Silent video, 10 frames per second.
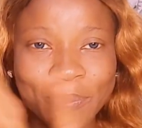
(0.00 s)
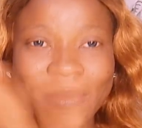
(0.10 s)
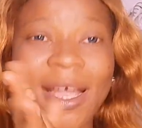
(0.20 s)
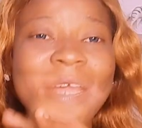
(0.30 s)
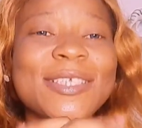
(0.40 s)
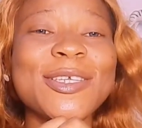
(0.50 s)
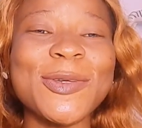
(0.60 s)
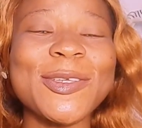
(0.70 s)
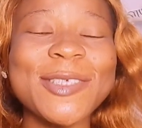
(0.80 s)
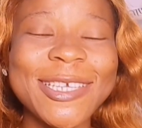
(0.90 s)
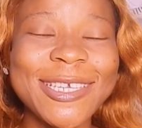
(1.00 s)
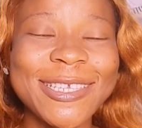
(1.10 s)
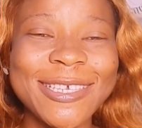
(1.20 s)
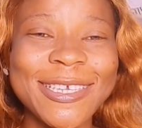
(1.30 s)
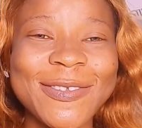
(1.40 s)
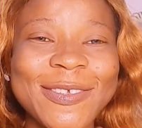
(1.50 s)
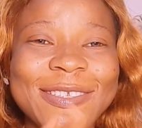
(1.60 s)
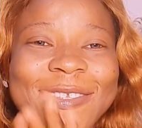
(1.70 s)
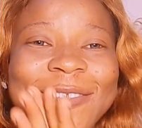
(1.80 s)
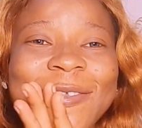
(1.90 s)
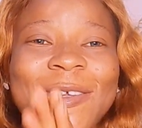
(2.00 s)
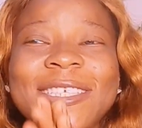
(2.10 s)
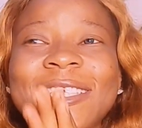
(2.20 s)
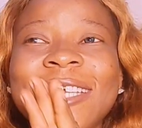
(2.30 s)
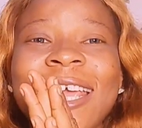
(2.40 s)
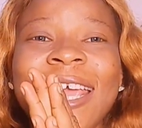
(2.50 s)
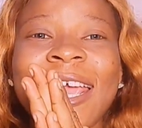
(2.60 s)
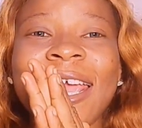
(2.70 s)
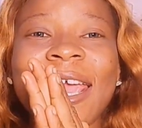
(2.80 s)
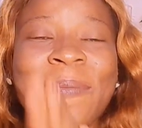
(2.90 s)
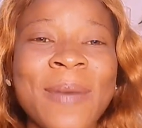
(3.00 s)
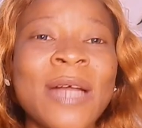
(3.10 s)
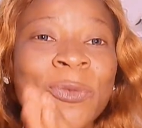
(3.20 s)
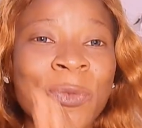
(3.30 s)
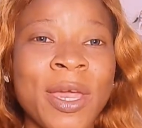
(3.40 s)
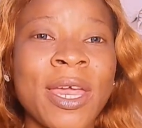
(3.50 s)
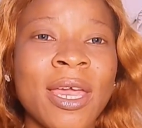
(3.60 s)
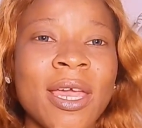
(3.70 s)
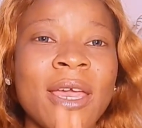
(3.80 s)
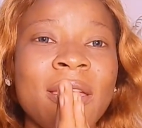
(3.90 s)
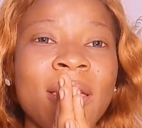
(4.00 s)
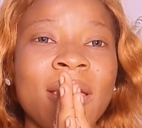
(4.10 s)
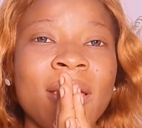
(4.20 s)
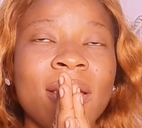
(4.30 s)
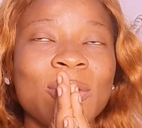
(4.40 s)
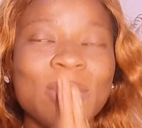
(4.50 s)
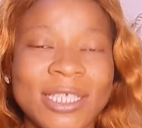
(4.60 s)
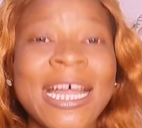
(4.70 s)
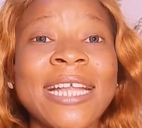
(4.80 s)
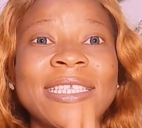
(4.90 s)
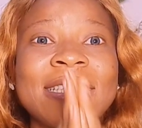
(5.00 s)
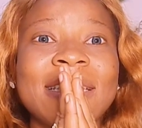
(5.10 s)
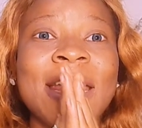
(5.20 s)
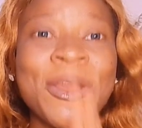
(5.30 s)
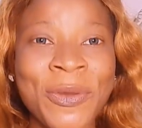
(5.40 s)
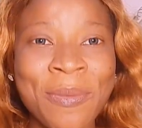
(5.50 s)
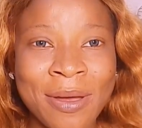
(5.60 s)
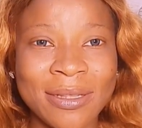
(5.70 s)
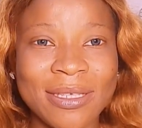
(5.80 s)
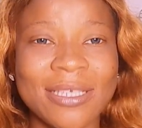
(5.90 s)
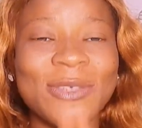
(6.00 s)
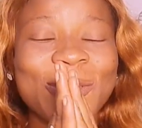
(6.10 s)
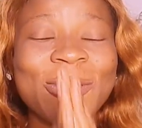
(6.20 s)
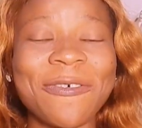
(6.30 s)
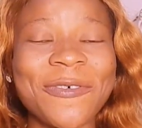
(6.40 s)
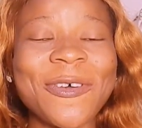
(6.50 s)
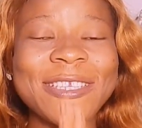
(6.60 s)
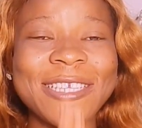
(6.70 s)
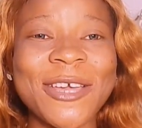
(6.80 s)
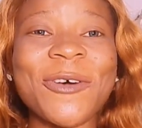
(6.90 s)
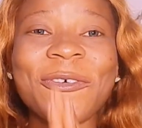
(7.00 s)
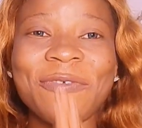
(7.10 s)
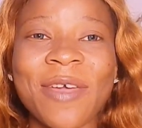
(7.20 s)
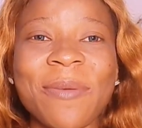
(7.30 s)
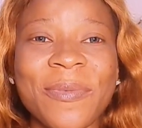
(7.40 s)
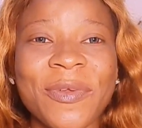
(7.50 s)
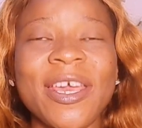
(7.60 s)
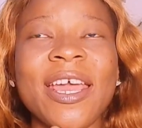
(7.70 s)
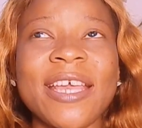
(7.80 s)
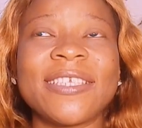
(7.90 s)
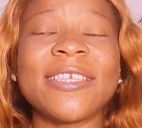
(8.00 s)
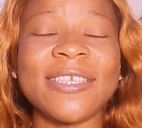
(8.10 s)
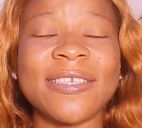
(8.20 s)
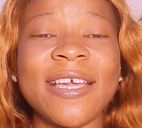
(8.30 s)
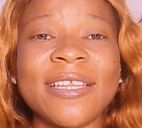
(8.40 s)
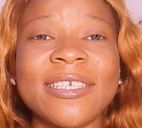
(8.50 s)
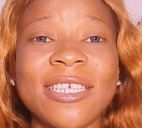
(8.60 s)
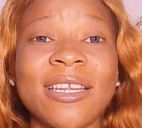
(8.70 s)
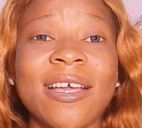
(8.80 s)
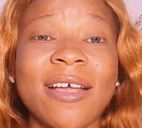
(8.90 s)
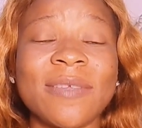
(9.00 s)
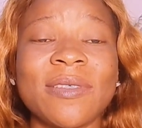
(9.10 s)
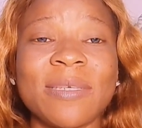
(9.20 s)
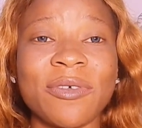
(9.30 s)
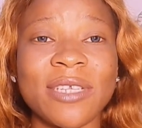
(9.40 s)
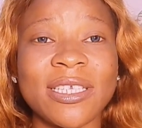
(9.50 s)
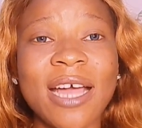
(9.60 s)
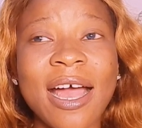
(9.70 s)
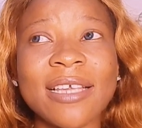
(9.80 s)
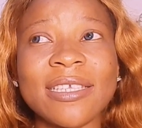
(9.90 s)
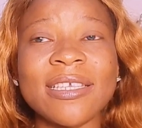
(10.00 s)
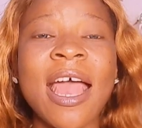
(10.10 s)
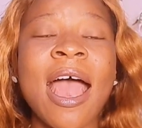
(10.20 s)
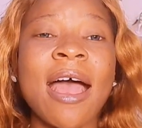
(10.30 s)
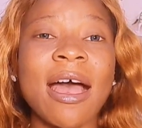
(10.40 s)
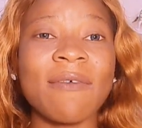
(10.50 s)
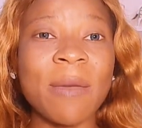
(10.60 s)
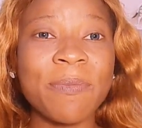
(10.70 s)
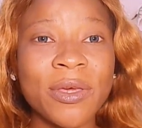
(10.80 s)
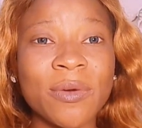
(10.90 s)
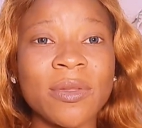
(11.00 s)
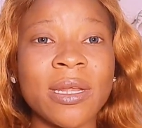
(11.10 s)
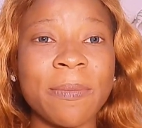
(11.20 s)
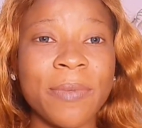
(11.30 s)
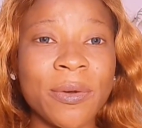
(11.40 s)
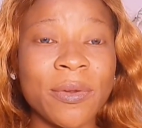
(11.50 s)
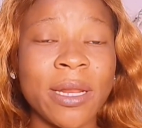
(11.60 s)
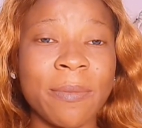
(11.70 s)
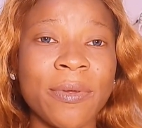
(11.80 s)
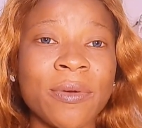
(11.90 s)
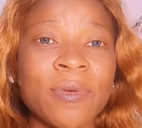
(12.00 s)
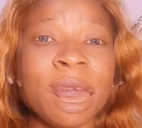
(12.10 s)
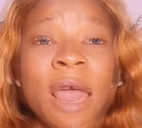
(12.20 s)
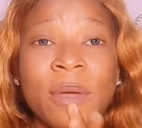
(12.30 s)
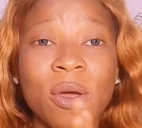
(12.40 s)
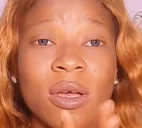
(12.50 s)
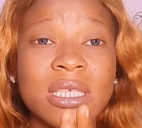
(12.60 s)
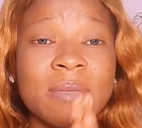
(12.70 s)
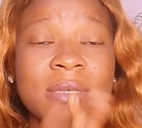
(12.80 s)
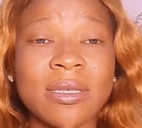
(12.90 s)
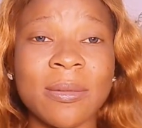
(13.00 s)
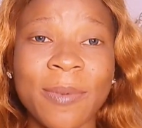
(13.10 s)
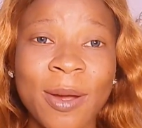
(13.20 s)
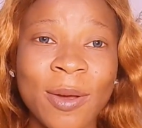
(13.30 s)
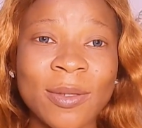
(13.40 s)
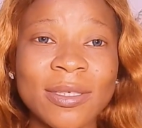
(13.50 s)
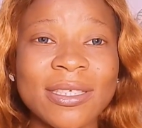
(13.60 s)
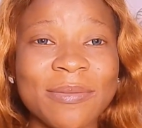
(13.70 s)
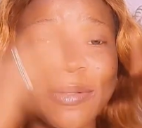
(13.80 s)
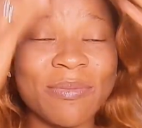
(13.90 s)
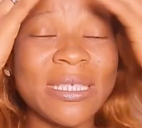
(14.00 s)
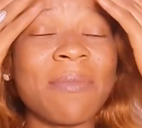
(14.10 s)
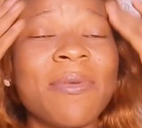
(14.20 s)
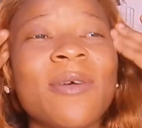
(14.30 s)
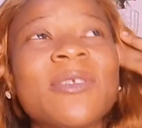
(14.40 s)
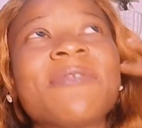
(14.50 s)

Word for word: guys it wasn't easy it was such a bad way to start a new month it was on the first day of february and since then this channel has been demonetized i've appealed and appealed and appealed because, because mr brown's mr brown's